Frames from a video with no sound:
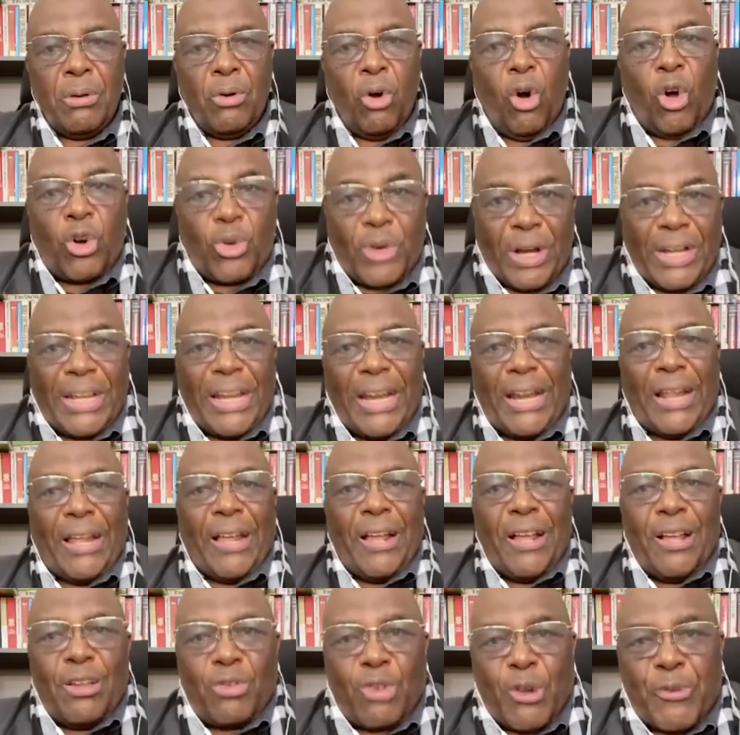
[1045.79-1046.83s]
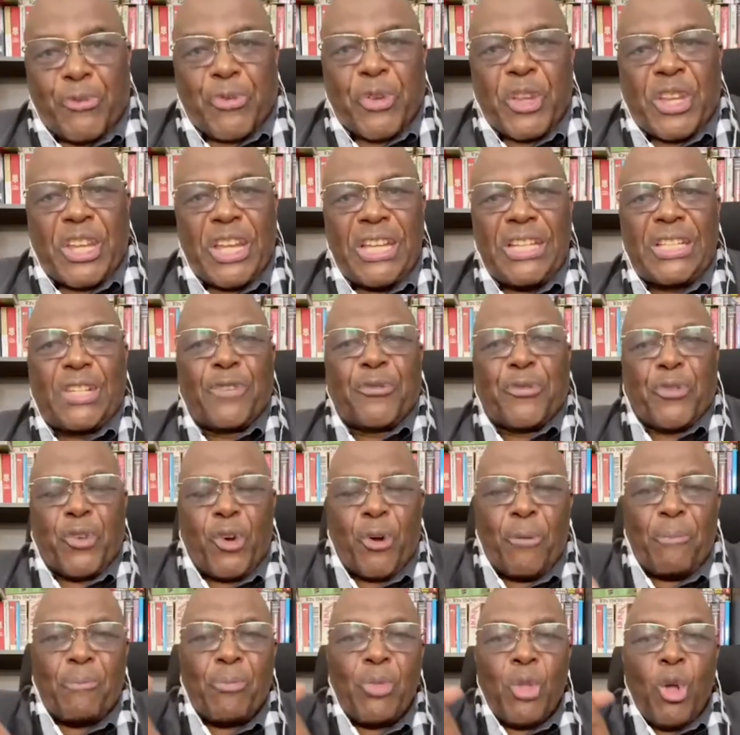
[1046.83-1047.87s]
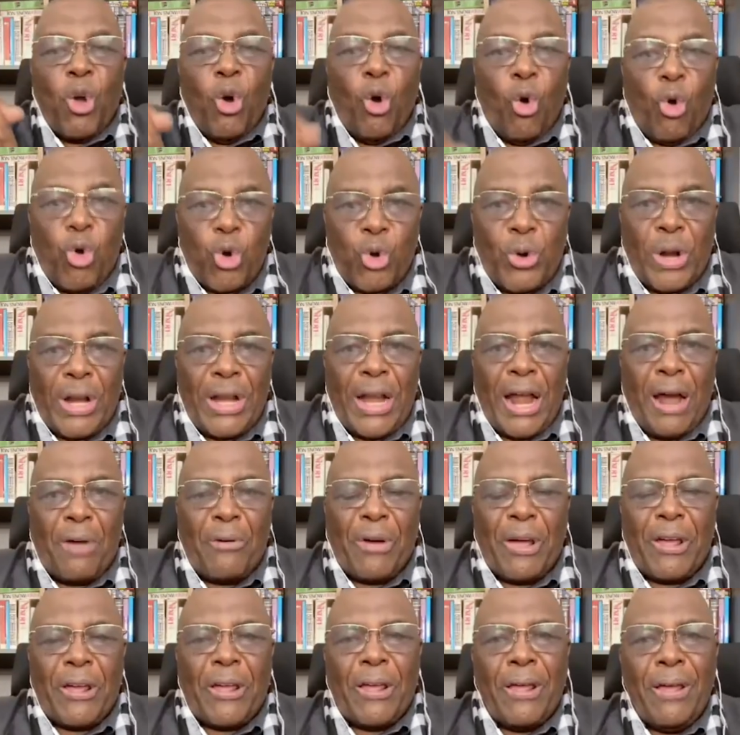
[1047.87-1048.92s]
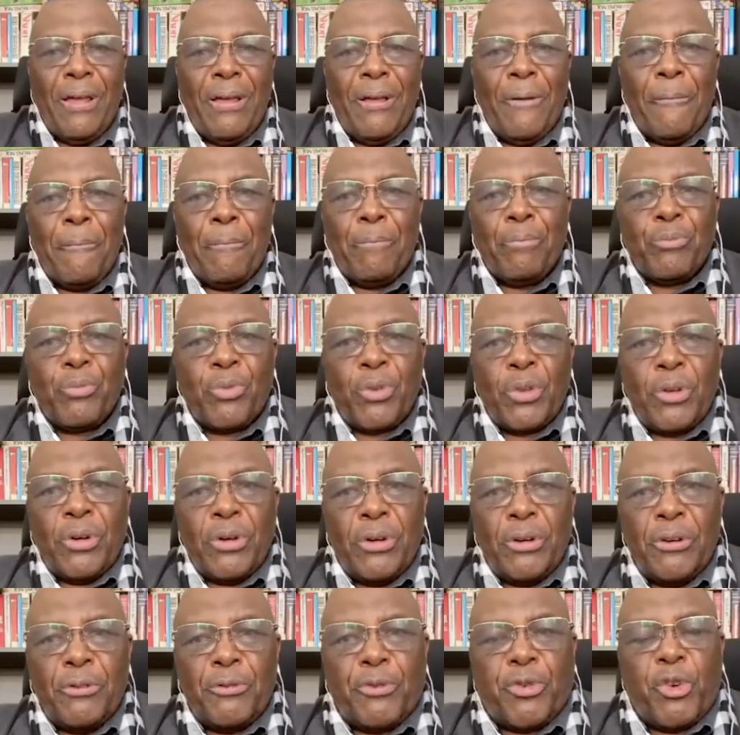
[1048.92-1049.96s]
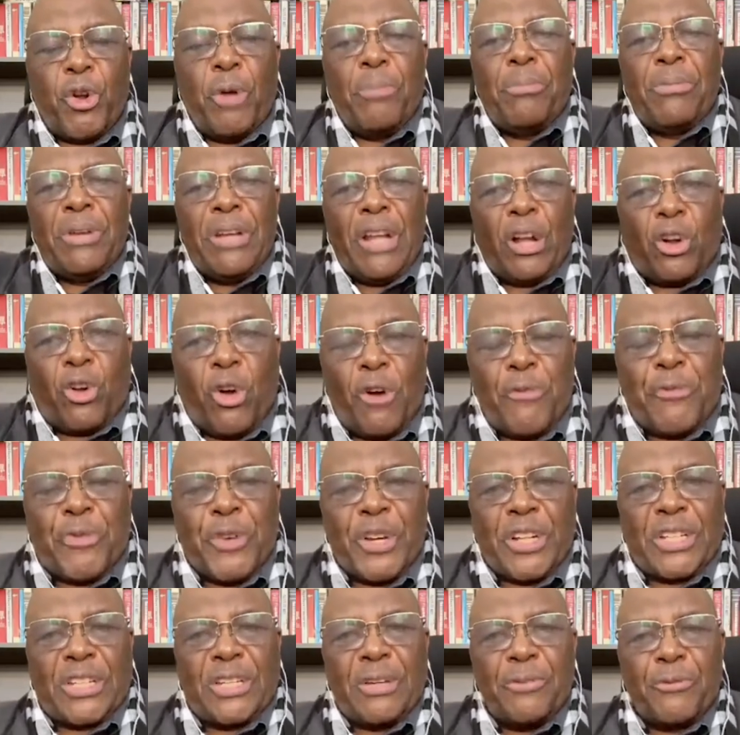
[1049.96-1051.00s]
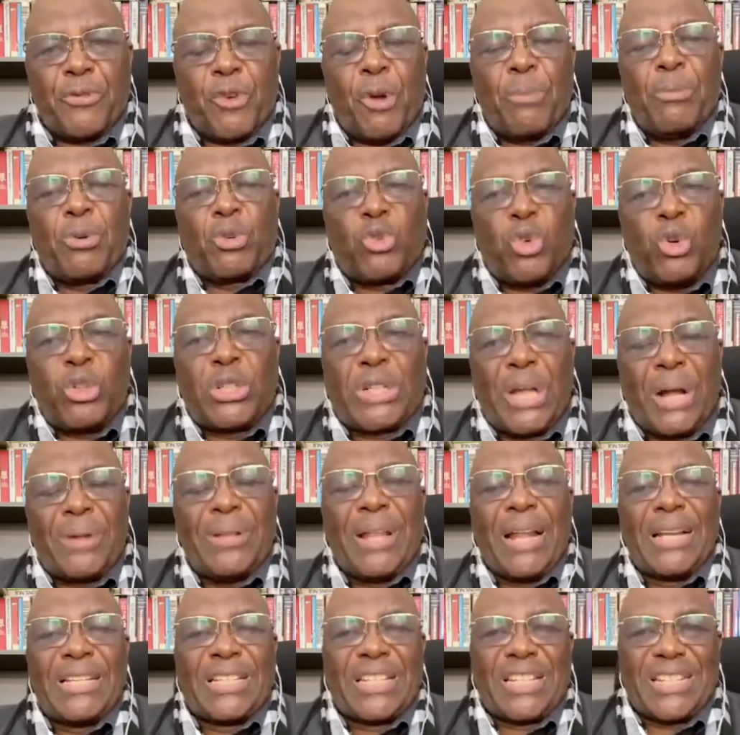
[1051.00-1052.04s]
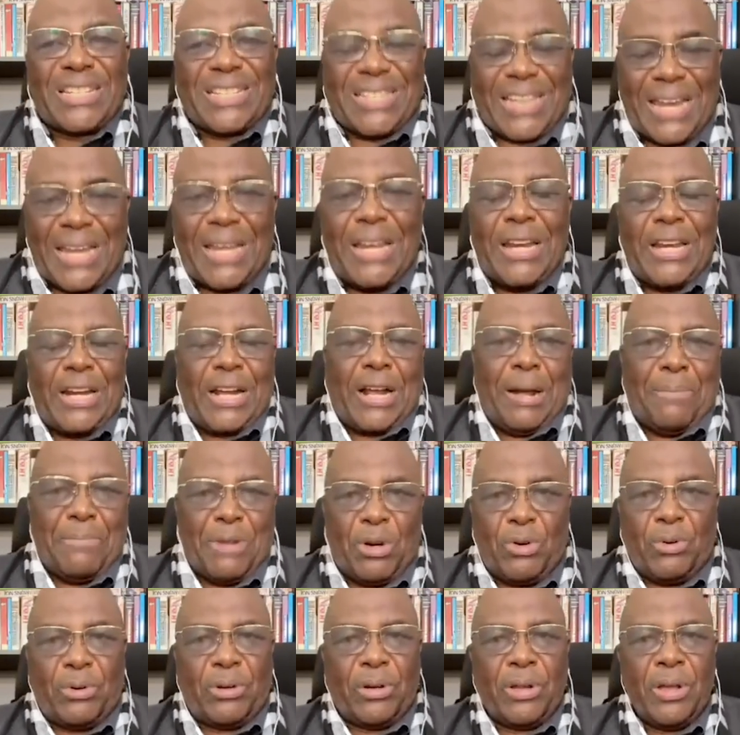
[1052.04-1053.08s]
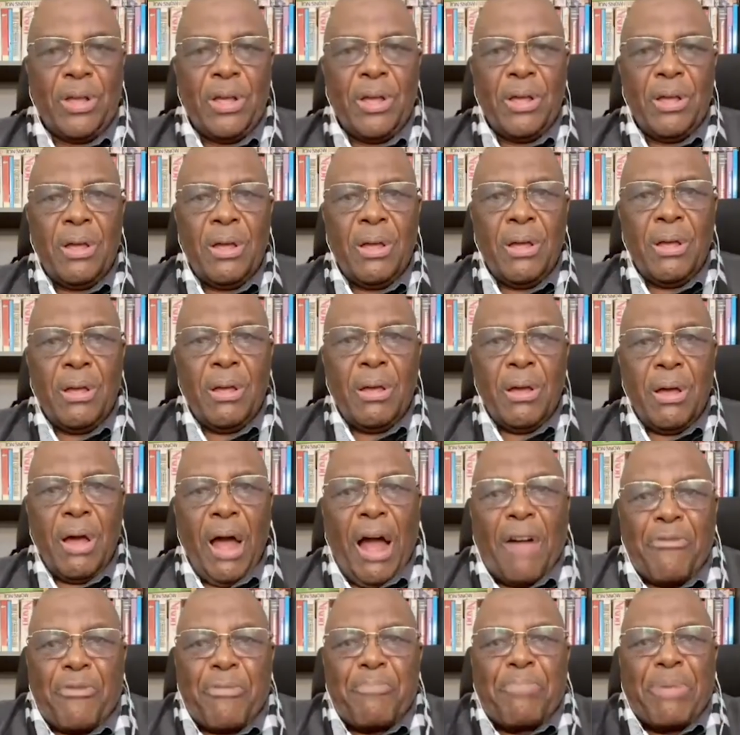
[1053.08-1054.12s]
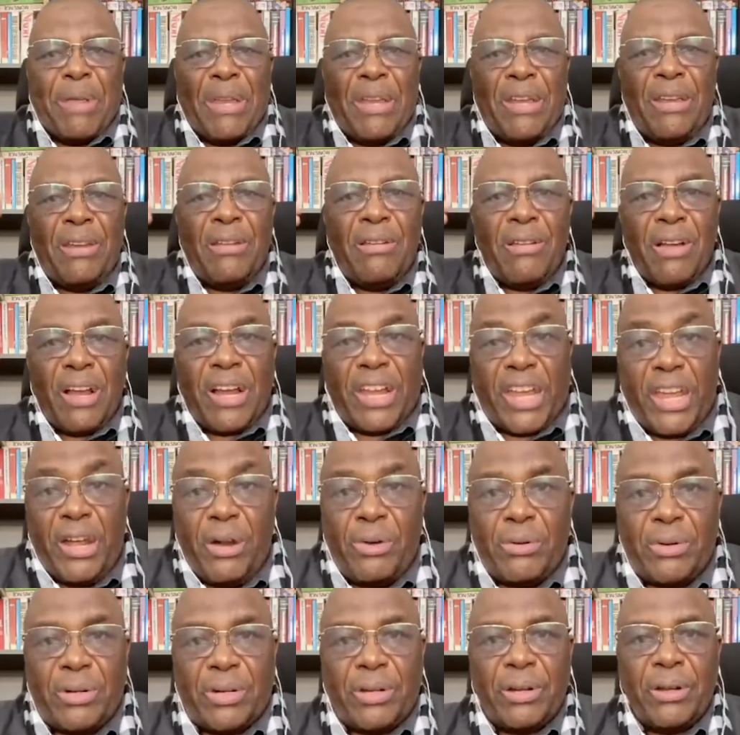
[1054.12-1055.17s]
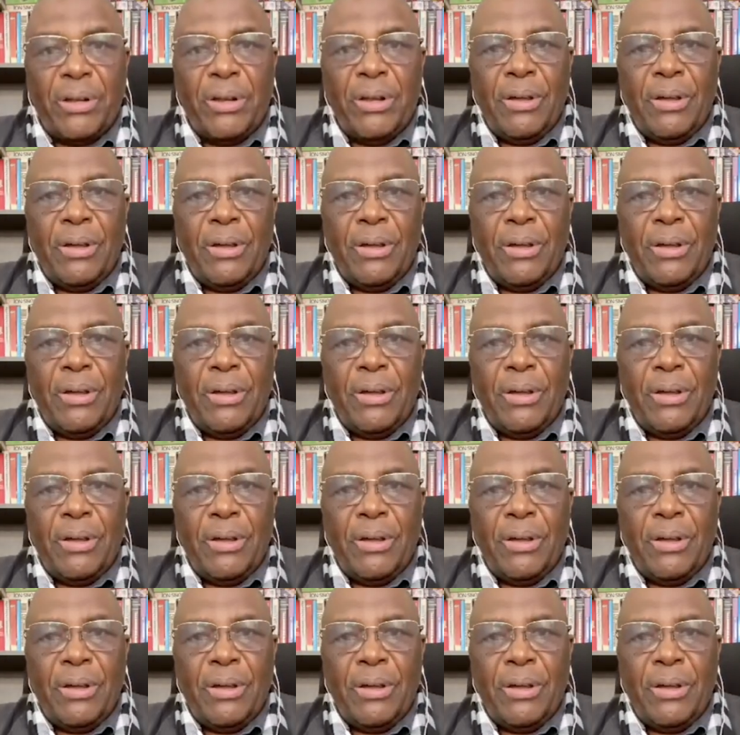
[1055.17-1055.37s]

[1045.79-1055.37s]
Already, refugees who ran away from the conflict from 2016 in Cameroon have been killed,